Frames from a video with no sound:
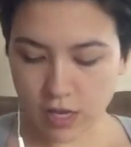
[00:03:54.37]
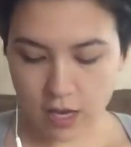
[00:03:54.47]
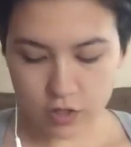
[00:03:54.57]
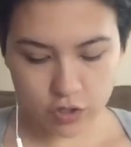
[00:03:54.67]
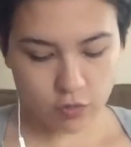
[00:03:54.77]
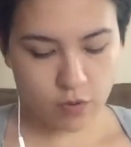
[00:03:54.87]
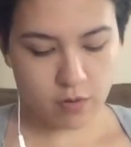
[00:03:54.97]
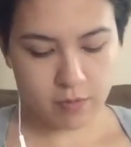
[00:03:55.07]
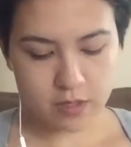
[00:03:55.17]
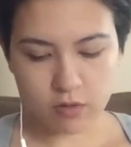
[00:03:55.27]
actually one of
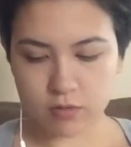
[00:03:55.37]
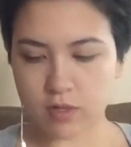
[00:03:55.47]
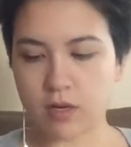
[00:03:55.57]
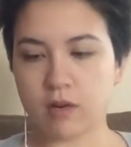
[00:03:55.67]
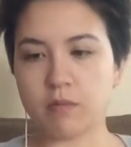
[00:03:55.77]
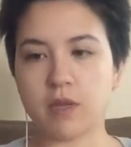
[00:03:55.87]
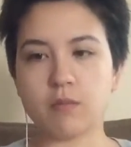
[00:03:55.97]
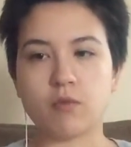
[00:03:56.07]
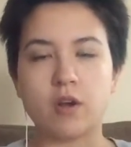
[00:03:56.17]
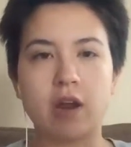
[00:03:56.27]
my toes ended up being
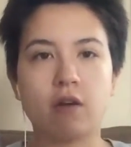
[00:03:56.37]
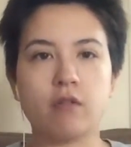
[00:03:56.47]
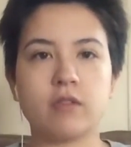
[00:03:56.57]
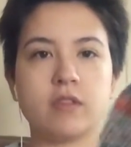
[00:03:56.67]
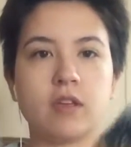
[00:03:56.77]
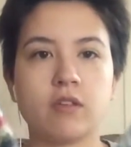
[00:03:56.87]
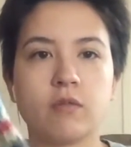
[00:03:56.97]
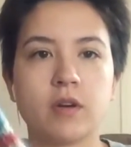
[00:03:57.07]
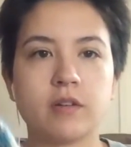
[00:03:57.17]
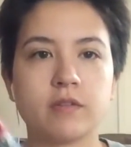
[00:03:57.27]
more narrow than the other
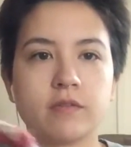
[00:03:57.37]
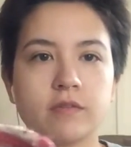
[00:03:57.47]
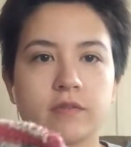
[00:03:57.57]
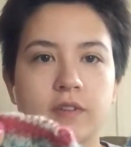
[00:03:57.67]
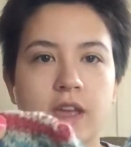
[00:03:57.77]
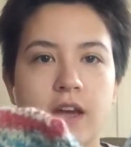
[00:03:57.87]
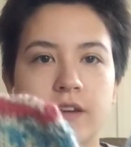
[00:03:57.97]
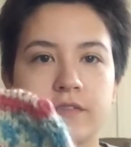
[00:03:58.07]
one. Yeah,